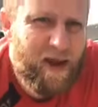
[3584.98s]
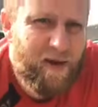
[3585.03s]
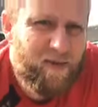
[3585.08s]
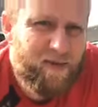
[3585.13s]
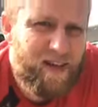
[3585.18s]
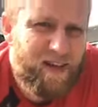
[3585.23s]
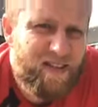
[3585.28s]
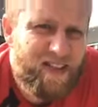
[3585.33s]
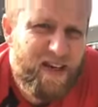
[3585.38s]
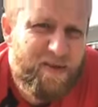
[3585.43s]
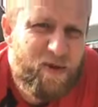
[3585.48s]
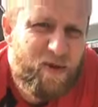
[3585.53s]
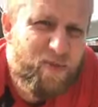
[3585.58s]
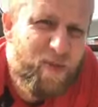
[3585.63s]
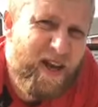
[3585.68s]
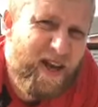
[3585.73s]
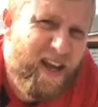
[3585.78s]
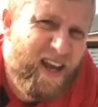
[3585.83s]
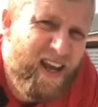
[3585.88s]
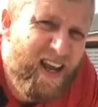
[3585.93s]
mate. Was that the same as
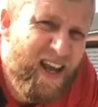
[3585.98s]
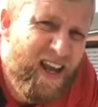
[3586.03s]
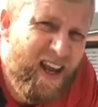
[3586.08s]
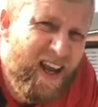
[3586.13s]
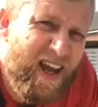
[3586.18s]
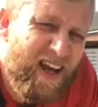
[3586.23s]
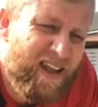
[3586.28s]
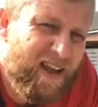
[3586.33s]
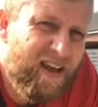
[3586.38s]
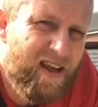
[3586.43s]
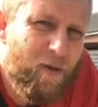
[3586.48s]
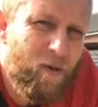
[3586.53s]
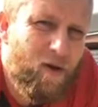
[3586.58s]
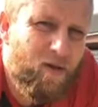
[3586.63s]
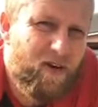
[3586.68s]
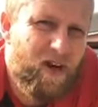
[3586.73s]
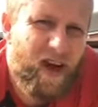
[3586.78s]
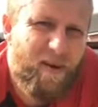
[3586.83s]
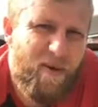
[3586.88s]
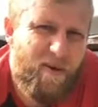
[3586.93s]
me? I think it
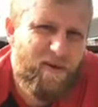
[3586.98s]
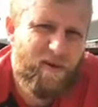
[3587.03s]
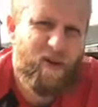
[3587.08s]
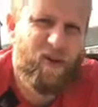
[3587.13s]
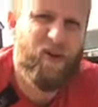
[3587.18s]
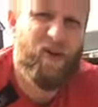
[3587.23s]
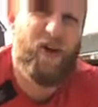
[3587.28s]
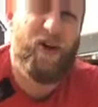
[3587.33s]
was. I can't remember